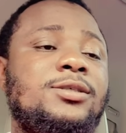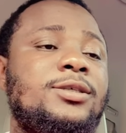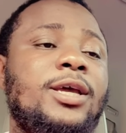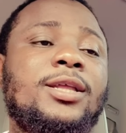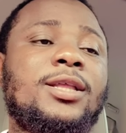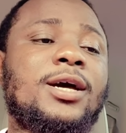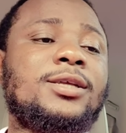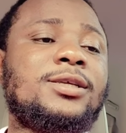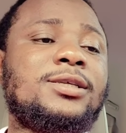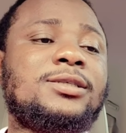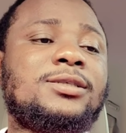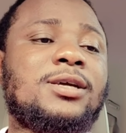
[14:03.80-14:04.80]
saying that he
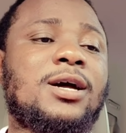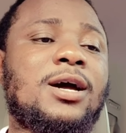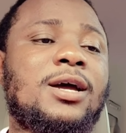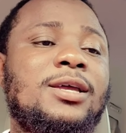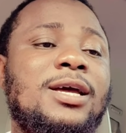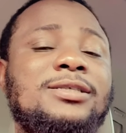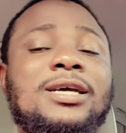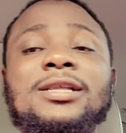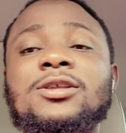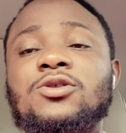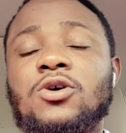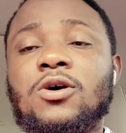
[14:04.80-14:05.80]
has
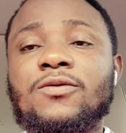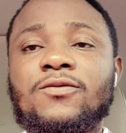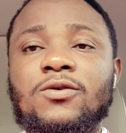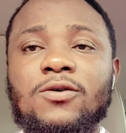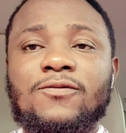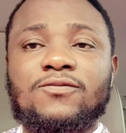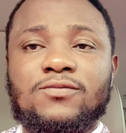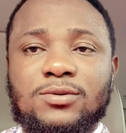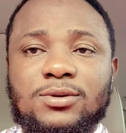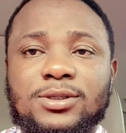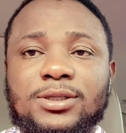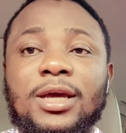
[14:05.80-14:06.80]
had enough of
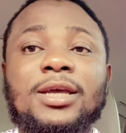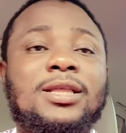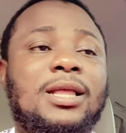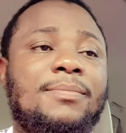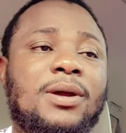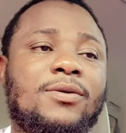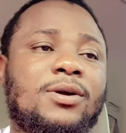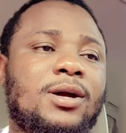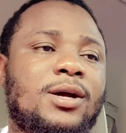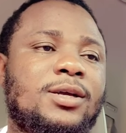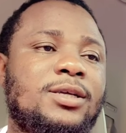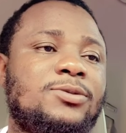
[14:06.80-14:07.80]
staying in
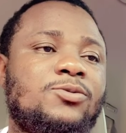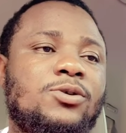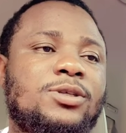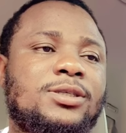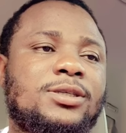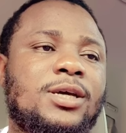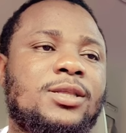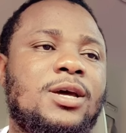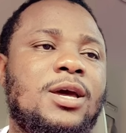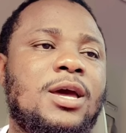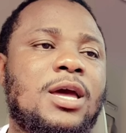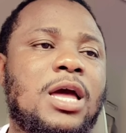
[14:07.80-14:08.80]
America. He said,
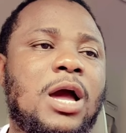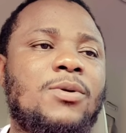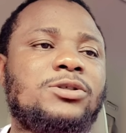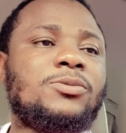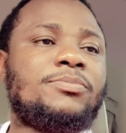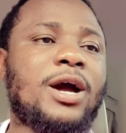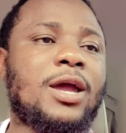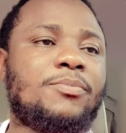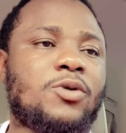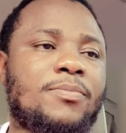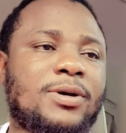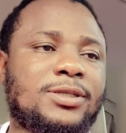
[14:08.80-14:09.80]
I want to buy a
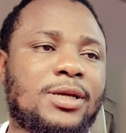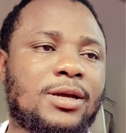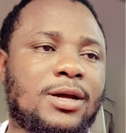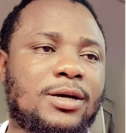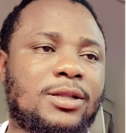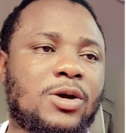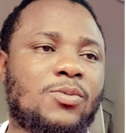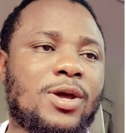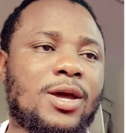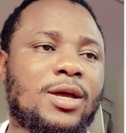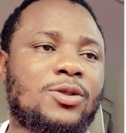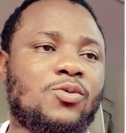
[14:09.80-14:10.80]
property in Ghana.
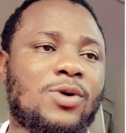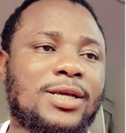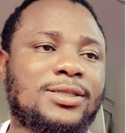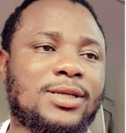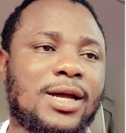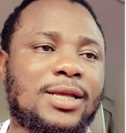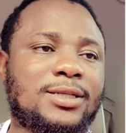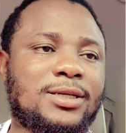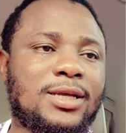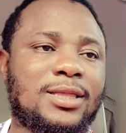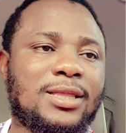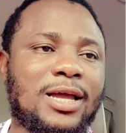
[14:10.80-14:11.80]
Where do I start?
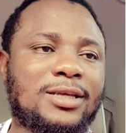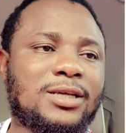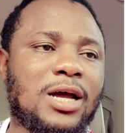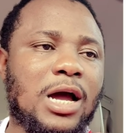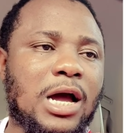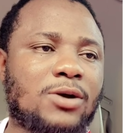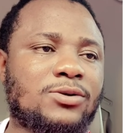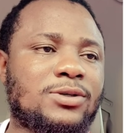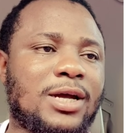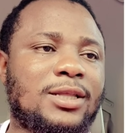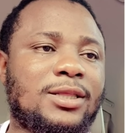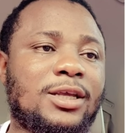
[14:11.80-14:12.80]
A nice house.
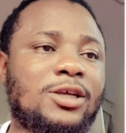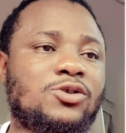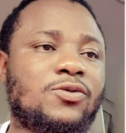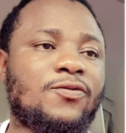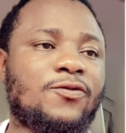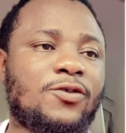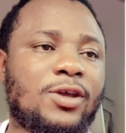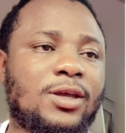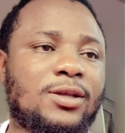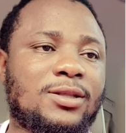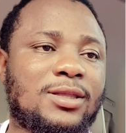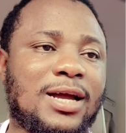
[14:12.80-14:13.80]
I need to
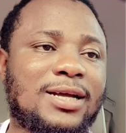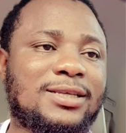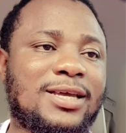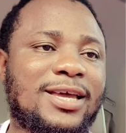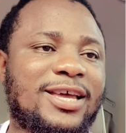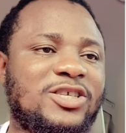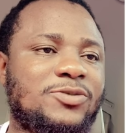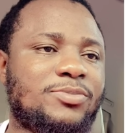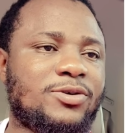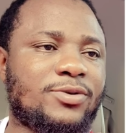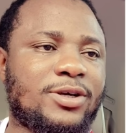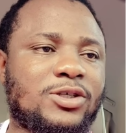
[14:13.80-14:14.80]
feel that
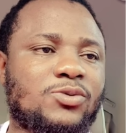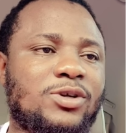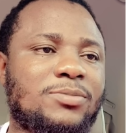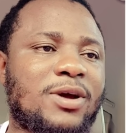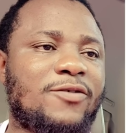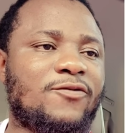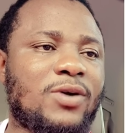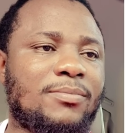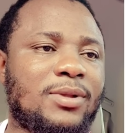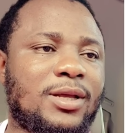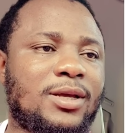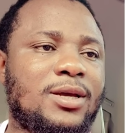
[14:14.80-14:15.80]
experience with my
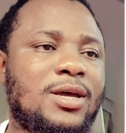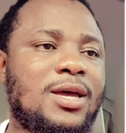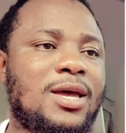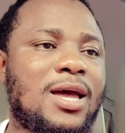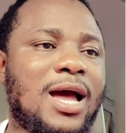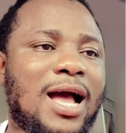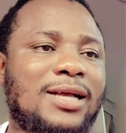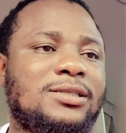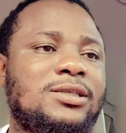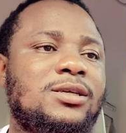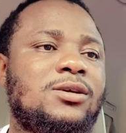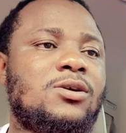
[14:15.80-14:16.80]
family as